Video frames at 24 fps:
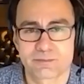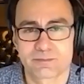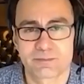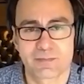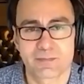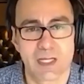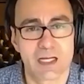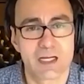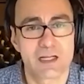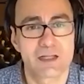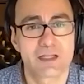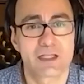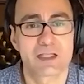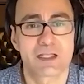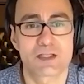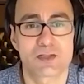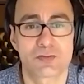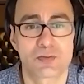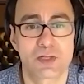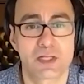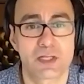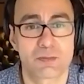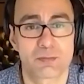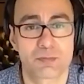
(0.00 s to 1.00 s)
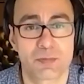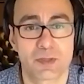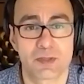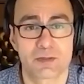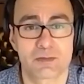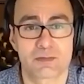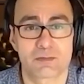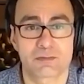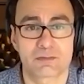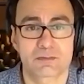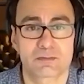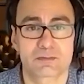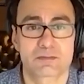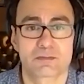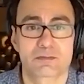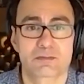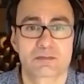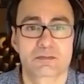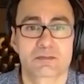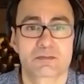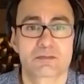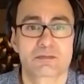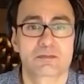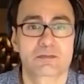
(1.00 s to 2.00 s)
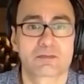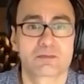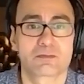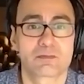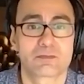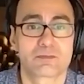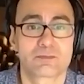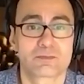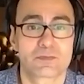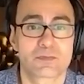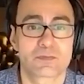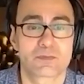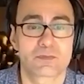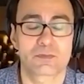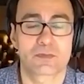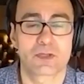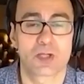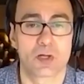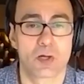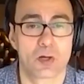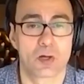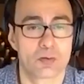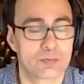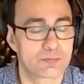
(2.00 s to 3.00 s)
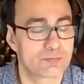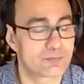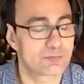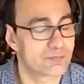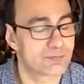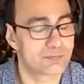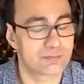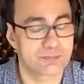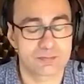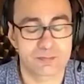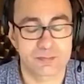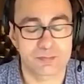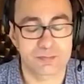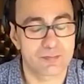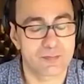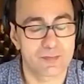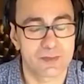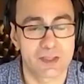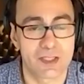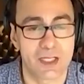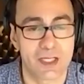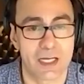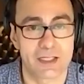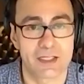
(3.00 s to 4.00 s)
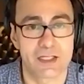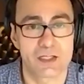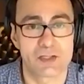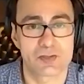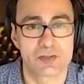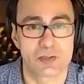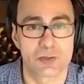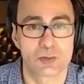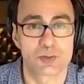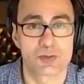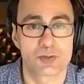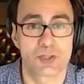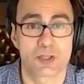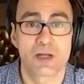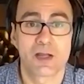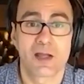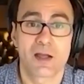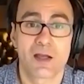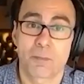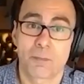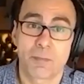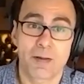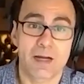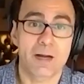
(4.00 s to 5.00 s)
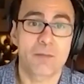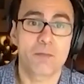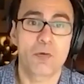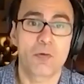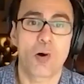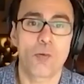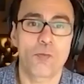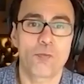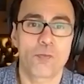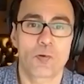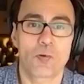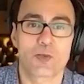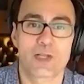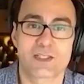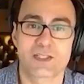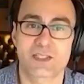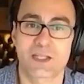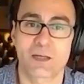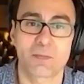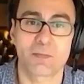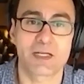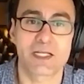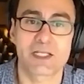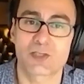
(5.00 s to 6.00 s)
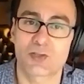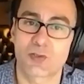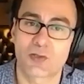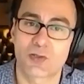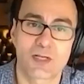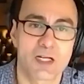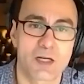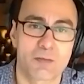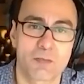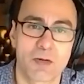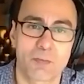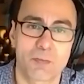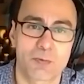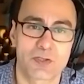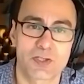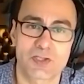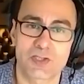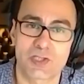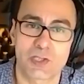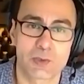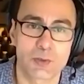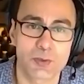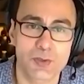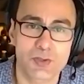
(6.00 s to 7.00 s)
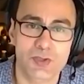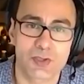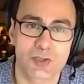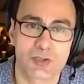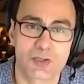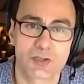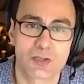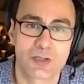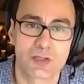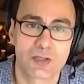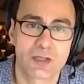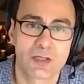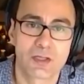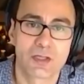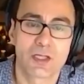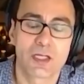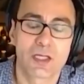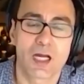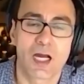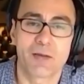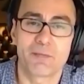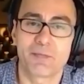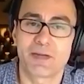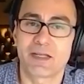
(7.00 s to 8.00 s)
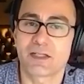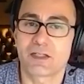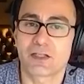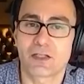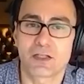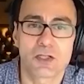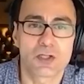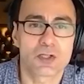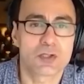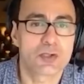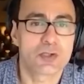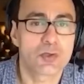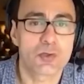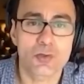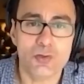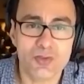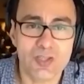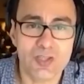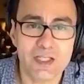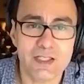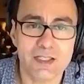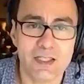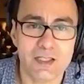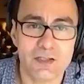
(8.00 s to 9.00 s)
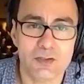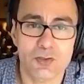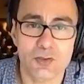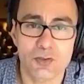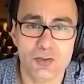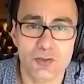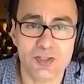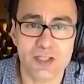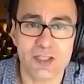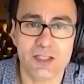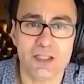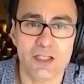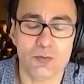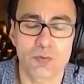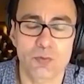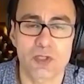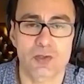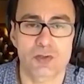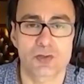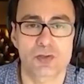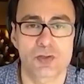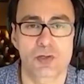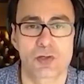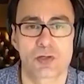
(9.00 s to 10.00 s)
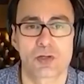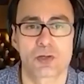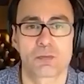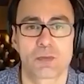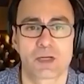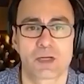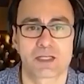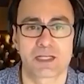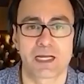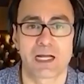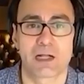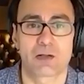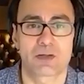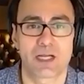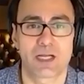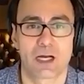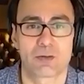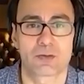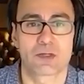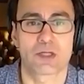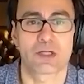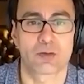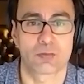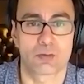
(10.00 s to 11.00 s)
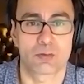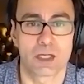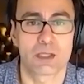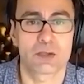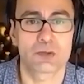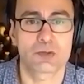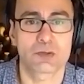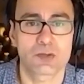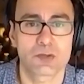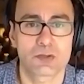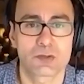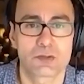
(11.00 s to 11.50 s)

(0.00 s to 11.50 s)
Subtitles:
anything that's really been, you know, the ideal solution. But I'm hopeful that somebody's going to come up with a solution. Do you think that we could turn McDowell County around?